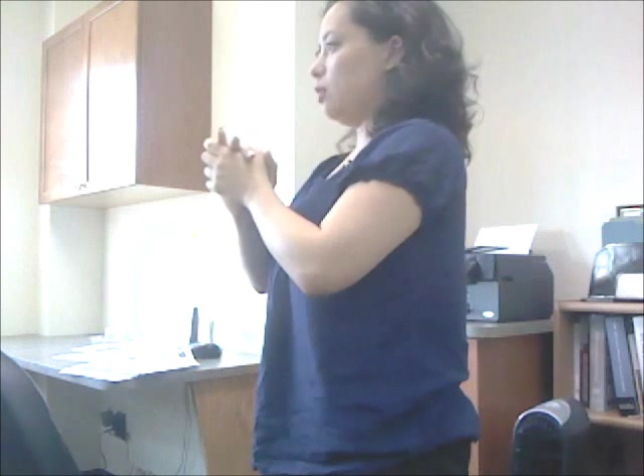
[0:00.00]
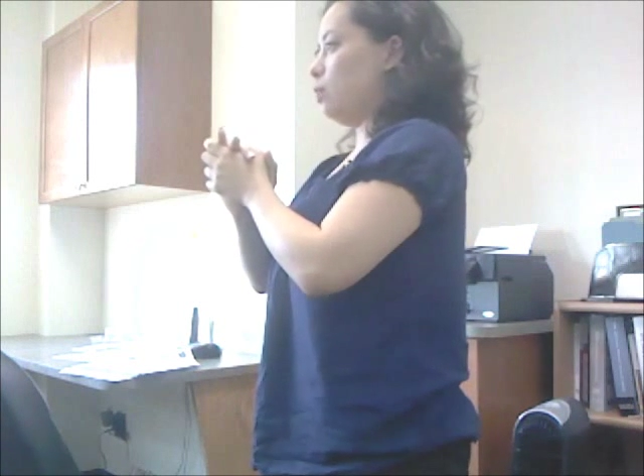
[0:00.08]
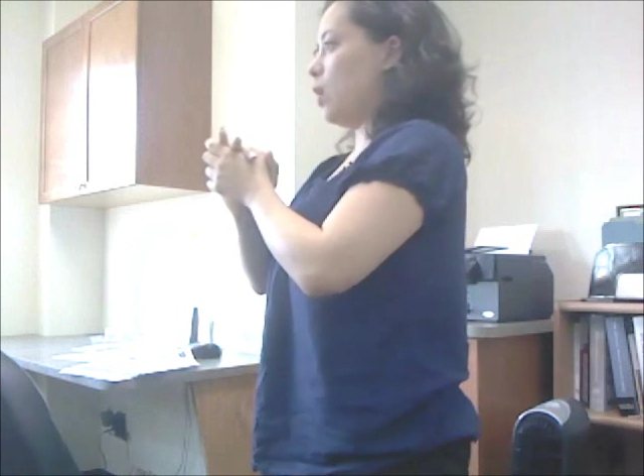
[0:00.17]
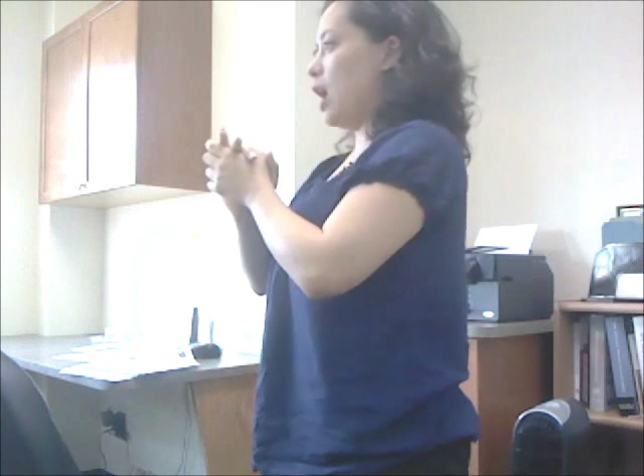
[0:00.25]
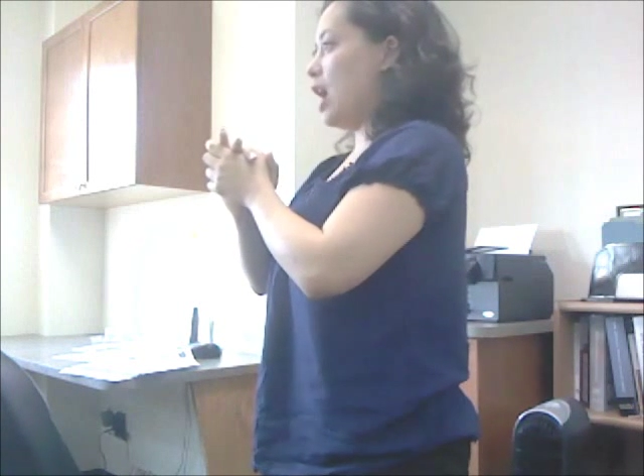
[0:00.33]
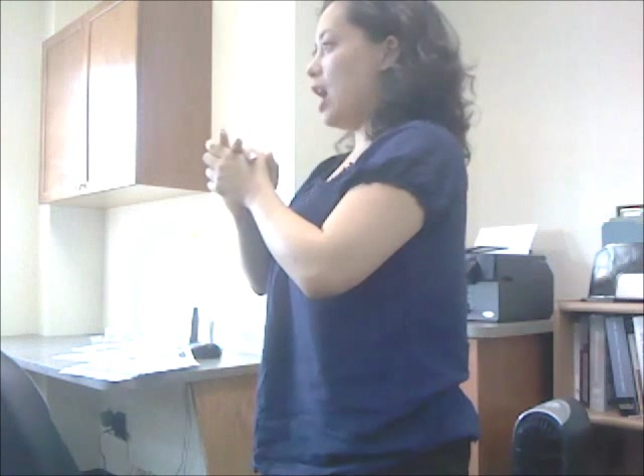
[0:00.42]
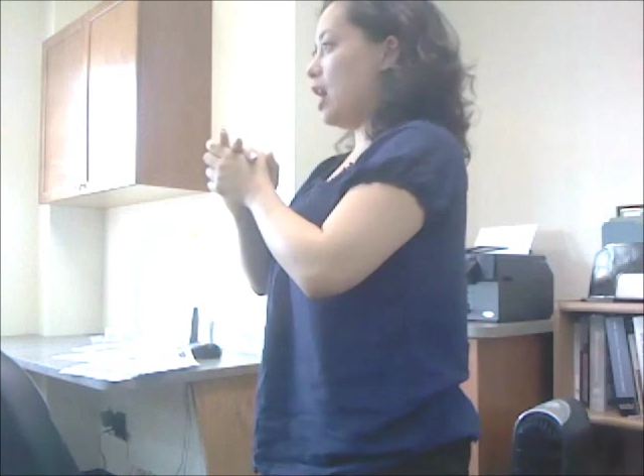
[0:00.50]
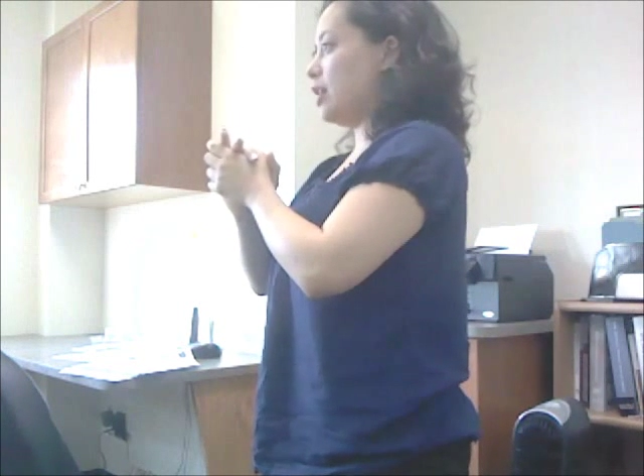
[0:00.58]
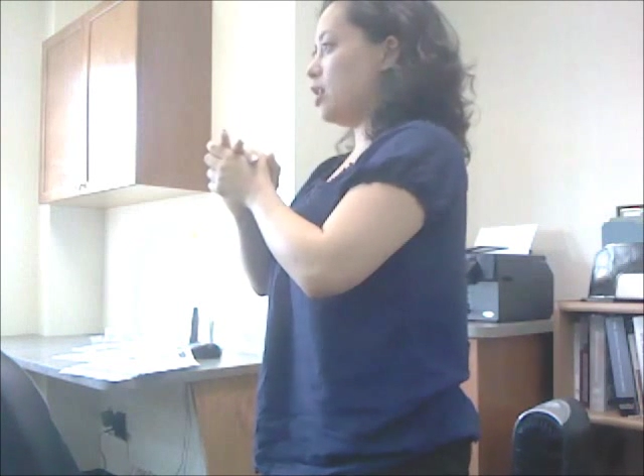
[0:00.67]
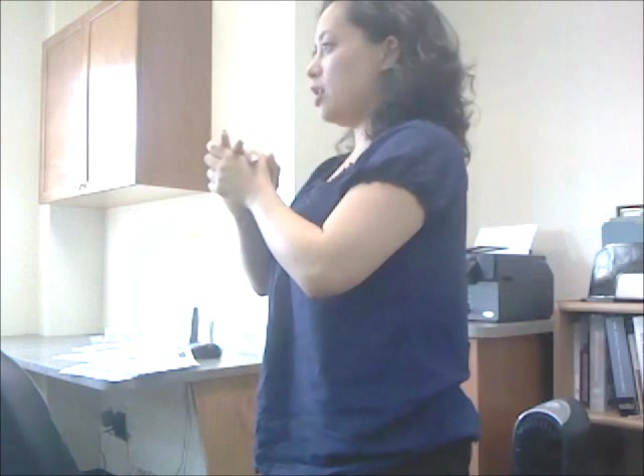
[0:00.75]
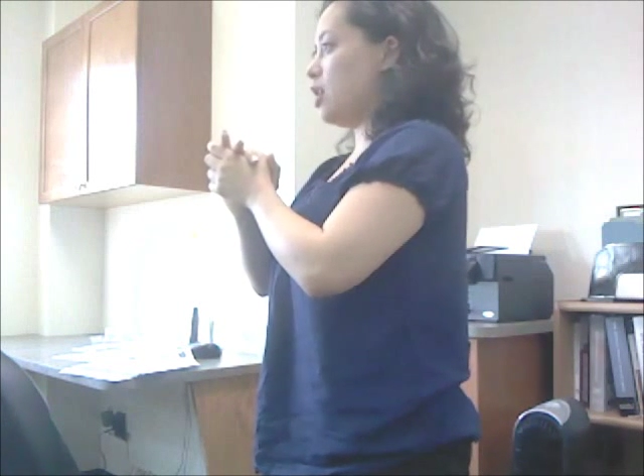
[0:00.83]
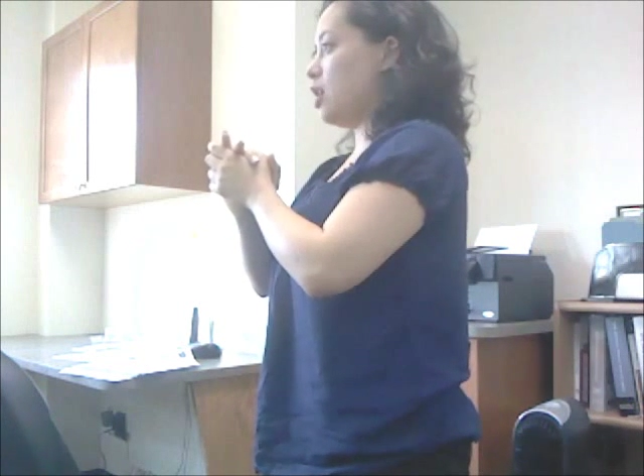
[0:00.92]

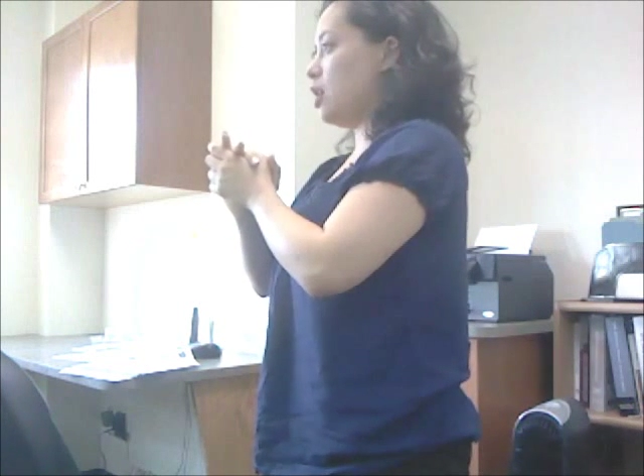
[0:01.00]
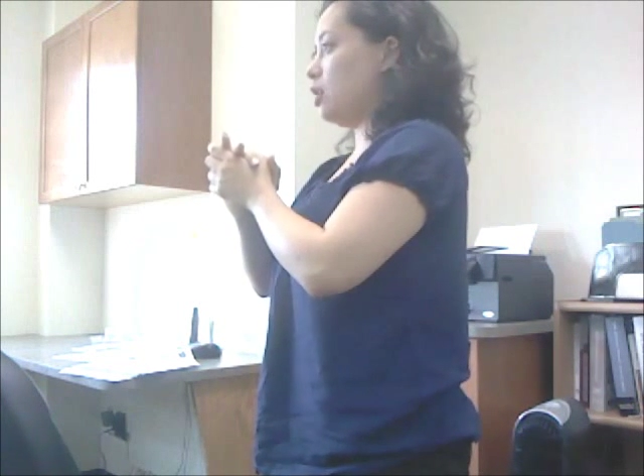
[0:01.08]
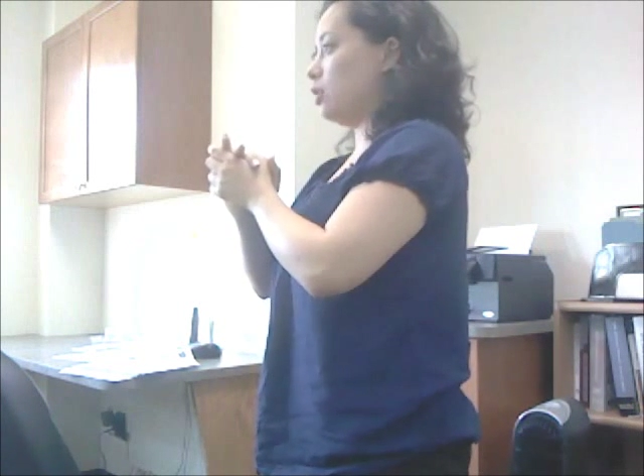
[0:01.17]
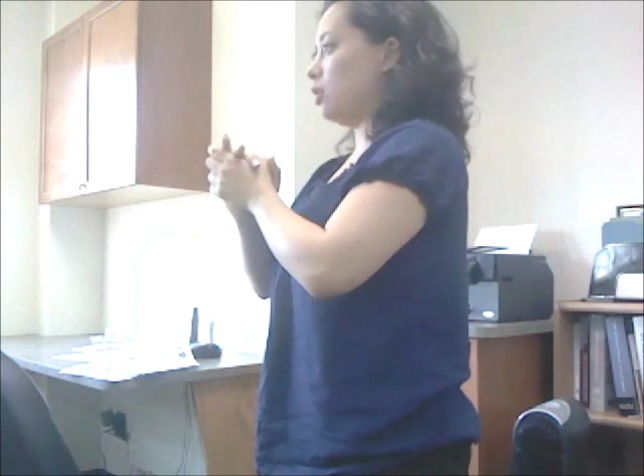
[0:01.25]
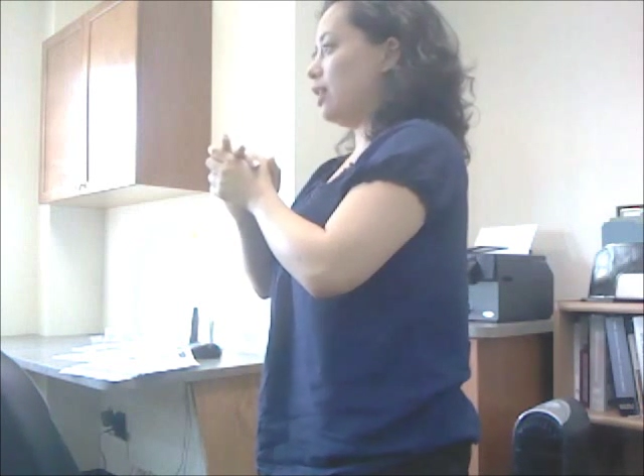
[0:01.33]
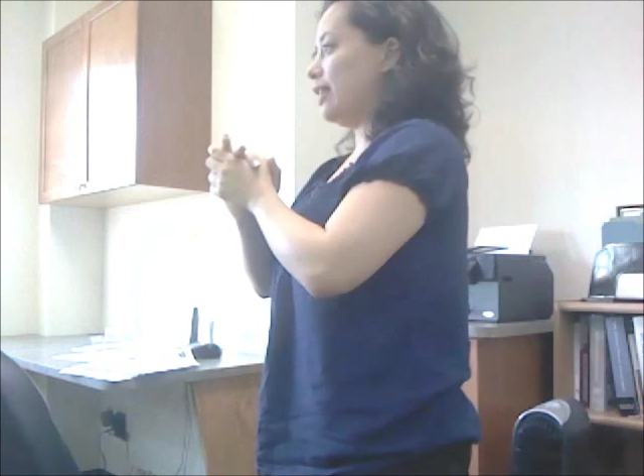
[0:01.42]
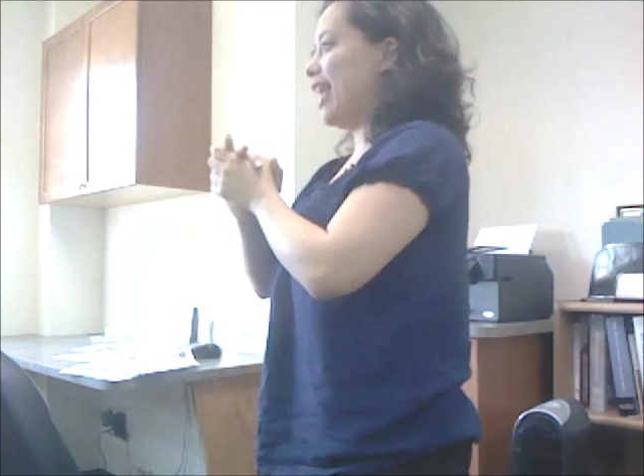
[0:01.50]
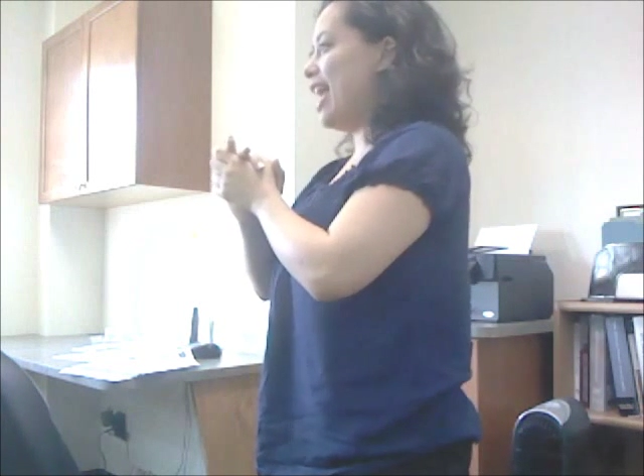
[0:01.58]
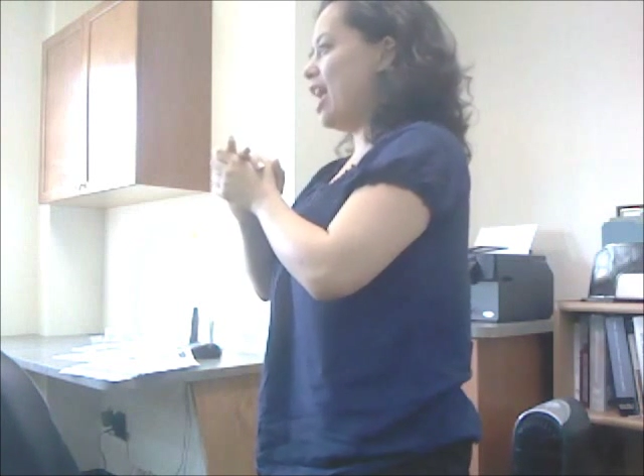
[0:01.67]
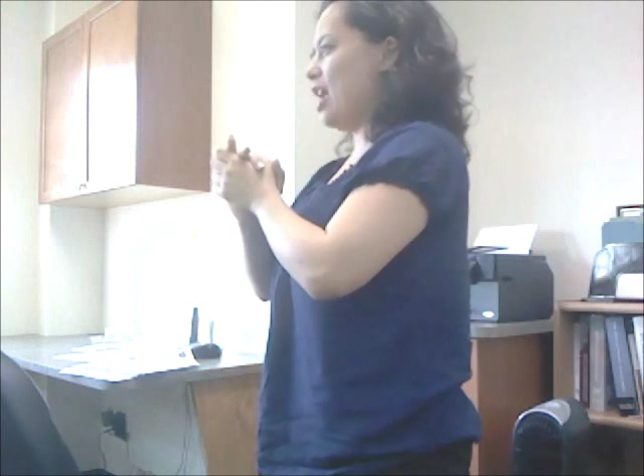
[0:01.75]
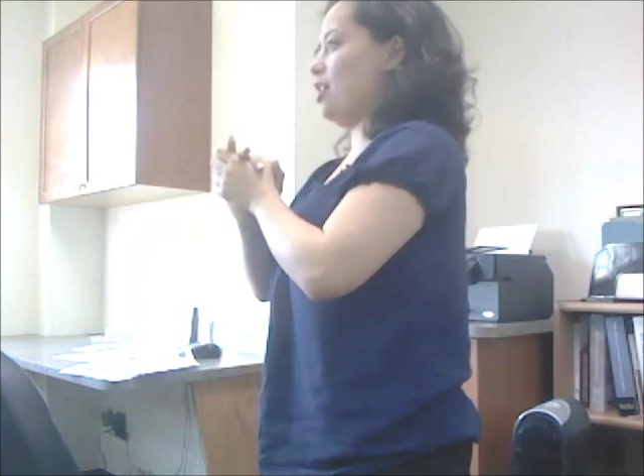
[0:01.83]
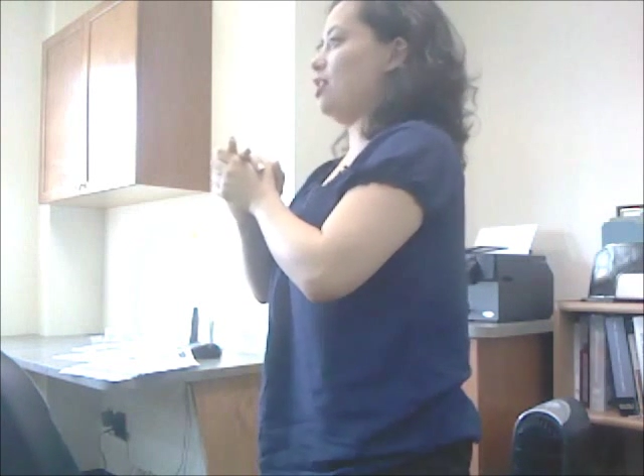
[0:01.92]
while! Yeah!